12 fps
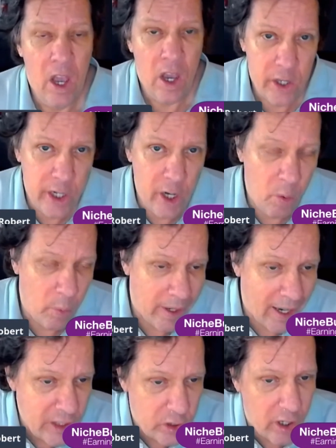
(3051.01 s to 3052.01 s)
You know, when
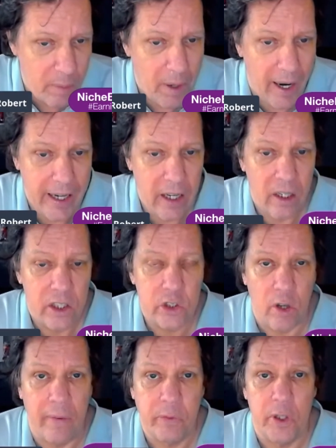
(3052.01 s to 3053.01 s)
I started my
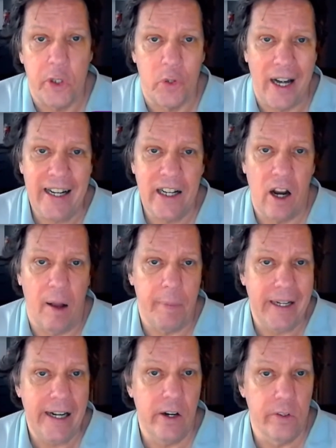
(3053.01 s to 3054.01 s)
software training
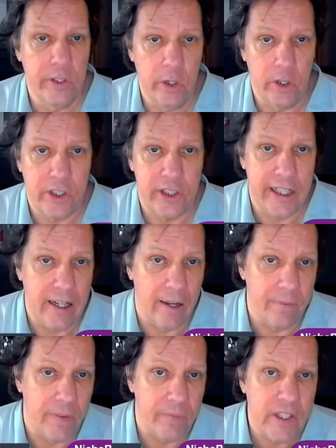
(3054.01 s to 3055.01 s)
company here in New York City on
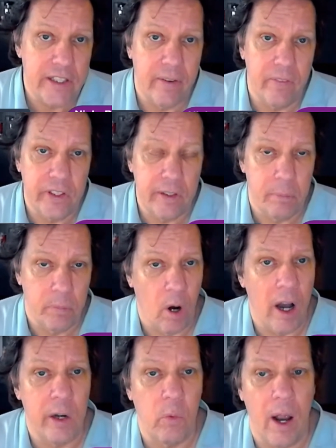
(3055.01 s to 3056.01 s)
57th and
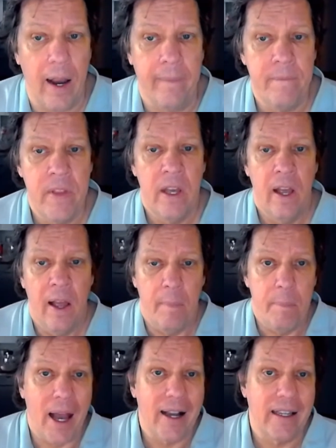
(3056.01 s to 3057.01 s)
Broadway
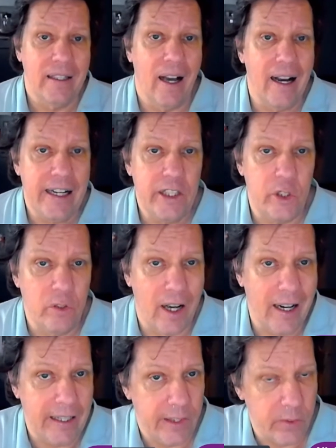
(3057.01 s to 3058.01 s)
back in 92,
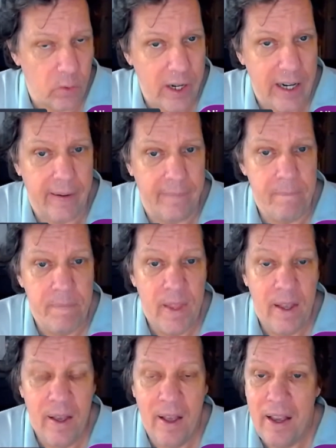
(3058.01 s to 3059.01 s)
93,
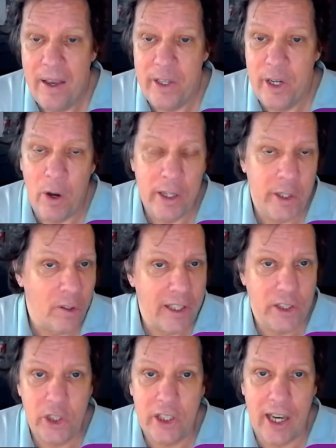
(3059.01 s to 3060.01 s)
you know, adult
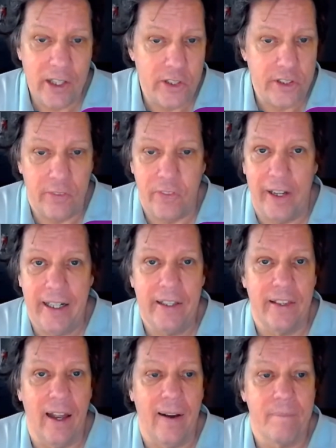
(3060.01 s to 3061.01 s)
education's a funny
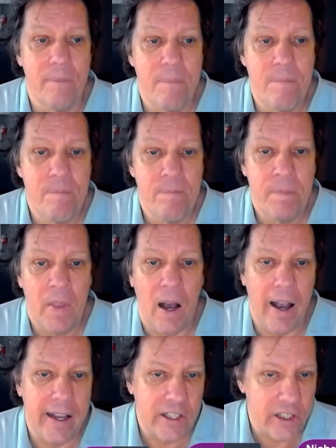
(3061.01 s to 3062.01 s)
thing. I
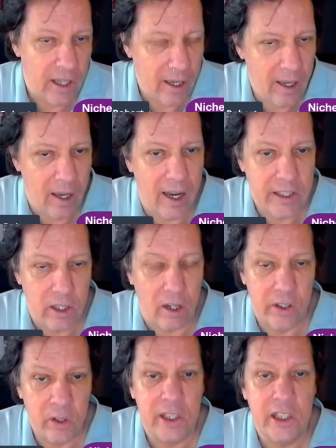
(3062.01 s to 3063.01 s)
had to say, I
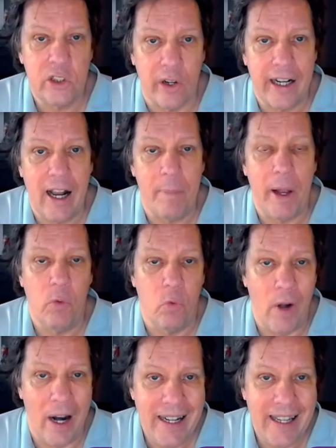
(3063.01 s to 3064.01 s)
literally started out by
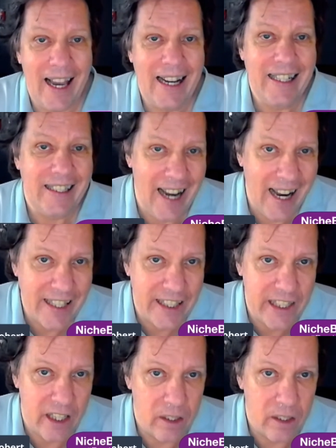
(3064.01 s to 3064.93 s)
renting a desk